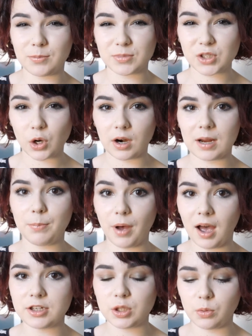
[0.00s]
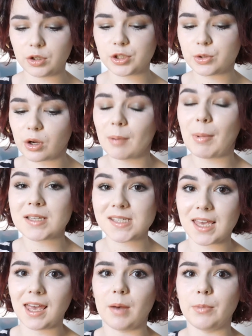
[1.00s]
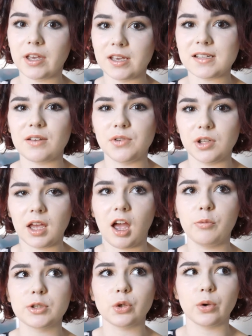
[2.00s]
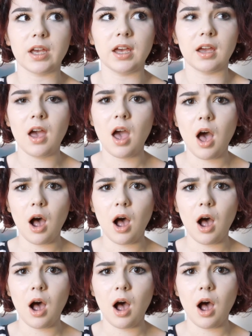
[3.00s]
I'm sorry, but I do want to talk about skincare because I feel like I've been talking